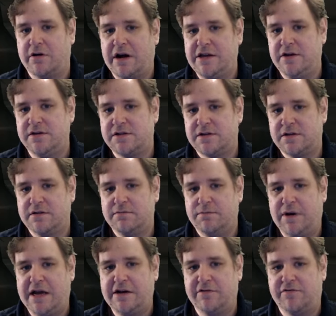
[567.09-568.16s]
I use
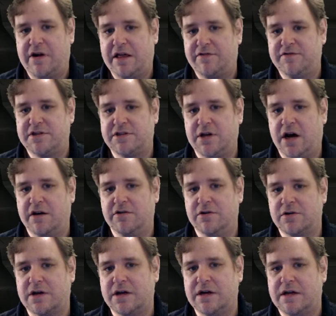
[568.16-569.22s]
Blade of Wrath for Star
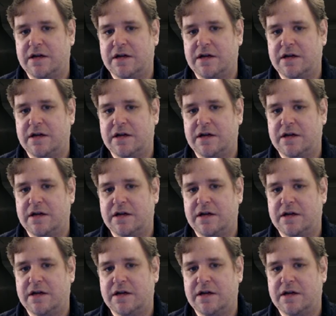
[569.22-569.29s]
Augur.